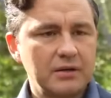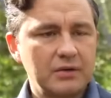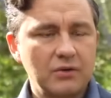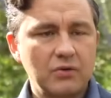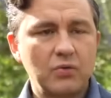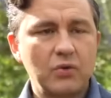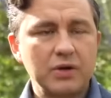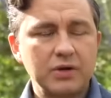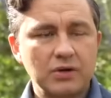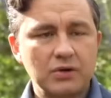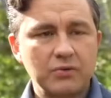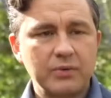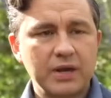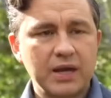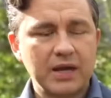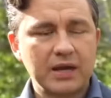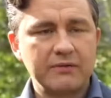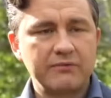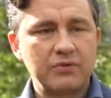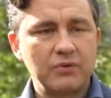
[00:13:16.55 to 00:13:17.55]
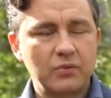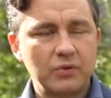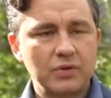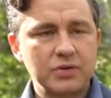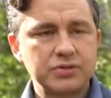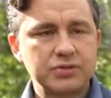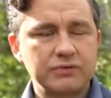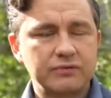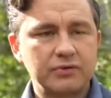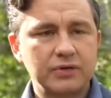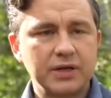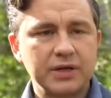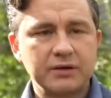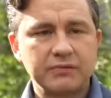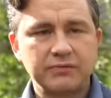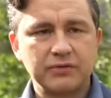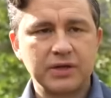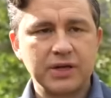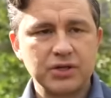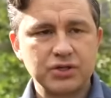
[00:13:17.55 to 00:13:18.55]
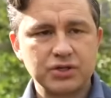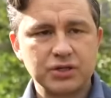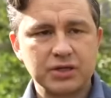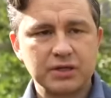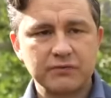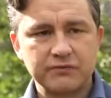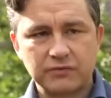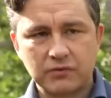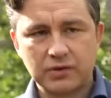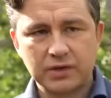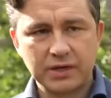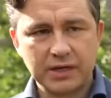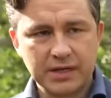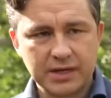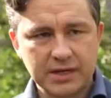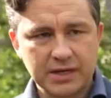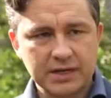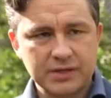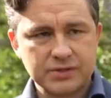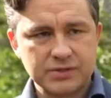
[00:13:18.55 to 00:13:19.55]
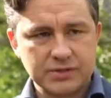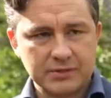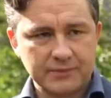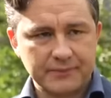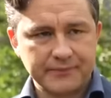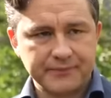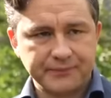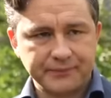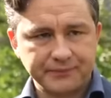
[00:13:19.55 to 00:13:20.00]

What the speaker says: No wonder we have the worst inflation in 4 decades.